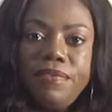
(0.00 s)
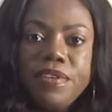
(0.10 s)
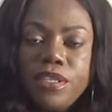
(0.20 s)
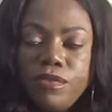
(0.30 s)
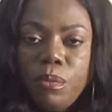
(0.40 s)

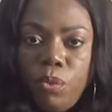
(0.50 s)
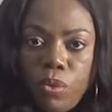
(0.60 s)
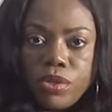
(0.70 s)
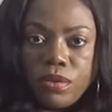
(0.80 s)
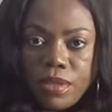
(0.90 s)
differs from
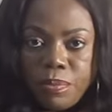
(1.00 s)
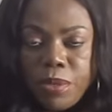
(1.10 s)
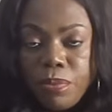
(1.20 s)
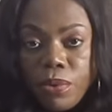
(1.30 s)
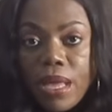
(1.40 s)
what other
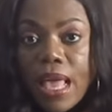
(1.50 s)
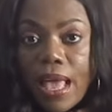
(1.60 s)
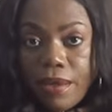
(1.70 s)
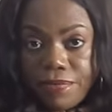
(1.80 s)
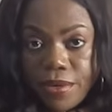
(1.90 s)
people
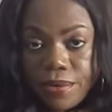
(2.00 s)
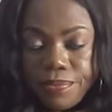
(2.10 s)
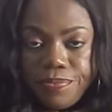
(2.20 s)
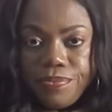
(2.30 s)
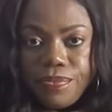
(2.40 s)
have done.
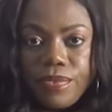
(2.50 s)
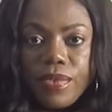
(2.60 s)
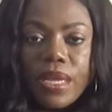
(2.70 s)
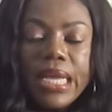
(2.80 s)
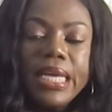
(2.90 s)

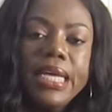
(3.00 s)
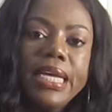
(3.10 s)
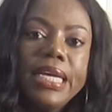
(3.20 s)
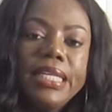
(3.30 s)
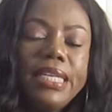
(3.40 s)

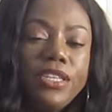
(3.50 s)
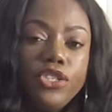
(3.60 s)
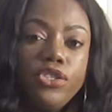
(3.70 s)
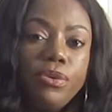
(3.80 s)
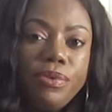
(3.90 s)
The
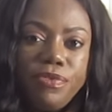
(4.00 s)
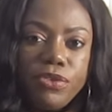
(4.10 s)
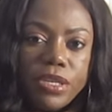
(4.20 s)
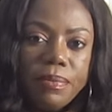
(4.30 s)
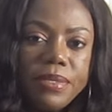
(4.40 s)
literature review
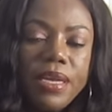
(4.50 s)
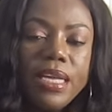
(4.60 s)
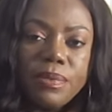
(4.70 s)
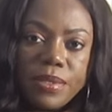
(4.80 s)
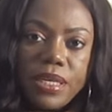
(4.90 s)
chapter,
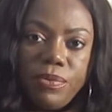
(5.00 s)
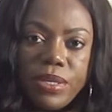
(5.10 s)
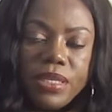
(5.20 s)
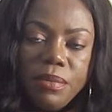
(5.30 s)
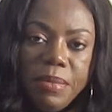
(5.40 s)
especially
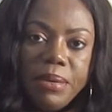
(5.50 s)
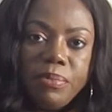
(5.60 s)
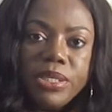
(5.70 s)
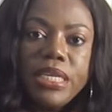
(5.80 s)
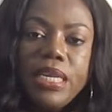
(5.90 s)
within the main
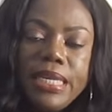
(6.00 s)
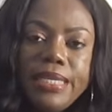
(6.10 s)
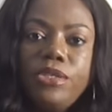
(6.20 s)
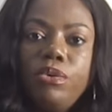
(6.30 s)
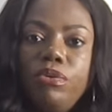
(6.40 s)
body,
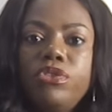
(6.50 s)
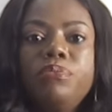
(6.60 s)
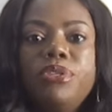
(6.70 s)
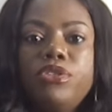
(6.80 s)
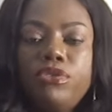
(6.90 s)
needs to also
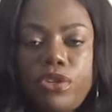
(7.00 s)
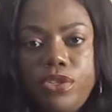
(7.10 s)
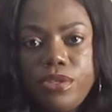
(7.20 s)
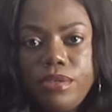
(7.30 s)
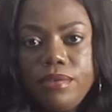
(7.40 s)
be
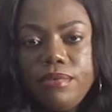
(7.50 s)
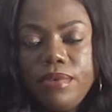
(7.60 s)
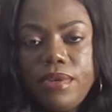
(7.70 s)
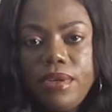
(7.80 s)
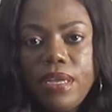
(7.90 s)
structured.
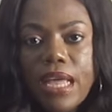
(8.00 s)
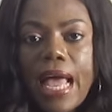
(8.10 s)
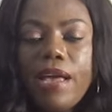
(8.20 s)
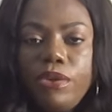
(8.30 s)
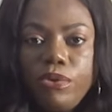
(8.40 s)

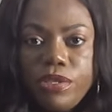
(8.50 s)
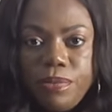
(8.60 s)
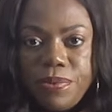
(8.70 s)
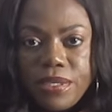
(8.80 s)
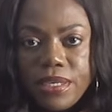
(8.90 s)
How you're going
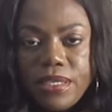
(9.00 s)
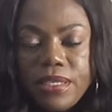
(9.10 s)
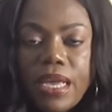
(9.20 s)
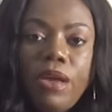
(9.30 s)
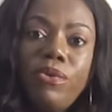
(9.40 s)
to present
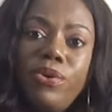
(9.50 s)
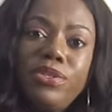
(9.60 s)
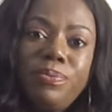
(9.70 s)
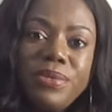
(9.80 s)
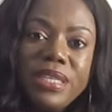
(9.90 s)
it. Are you going
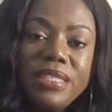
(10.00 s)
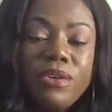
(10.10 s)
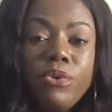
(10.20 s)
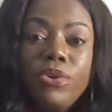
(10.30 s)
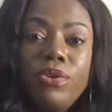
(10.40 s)
to present
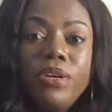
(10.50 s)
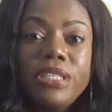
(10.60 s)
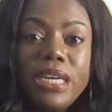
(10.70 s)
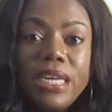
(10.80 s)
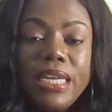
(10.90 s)
it
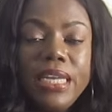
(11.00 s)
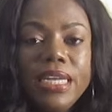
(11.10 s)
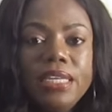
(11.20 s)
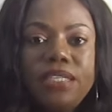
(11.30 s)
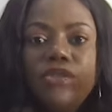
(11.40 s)
chronologically?
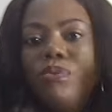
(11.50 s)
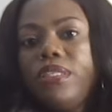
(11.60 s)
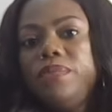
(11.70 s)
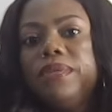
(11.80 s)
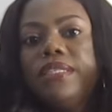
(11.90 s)
This is what
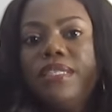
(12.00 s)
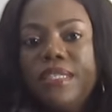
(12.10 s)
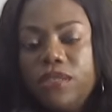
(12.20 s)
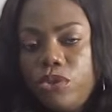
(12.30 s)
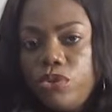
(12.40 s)
this person
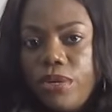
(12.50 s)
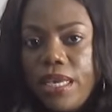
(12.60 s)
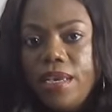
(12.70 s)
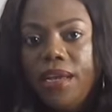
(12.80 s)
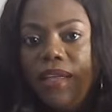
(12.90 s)
did in so
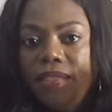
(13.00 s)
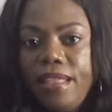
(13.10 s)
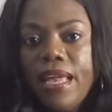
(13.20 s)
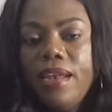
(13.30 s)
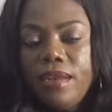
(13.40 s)
year, and
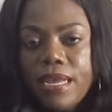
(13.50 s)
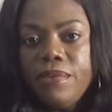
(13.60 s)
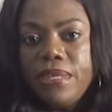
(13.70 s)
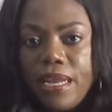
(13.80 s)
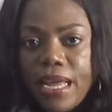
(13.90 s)
then
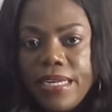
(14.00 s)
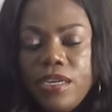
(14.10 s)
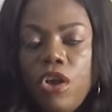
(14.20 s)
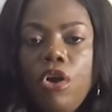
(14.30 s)
down the line,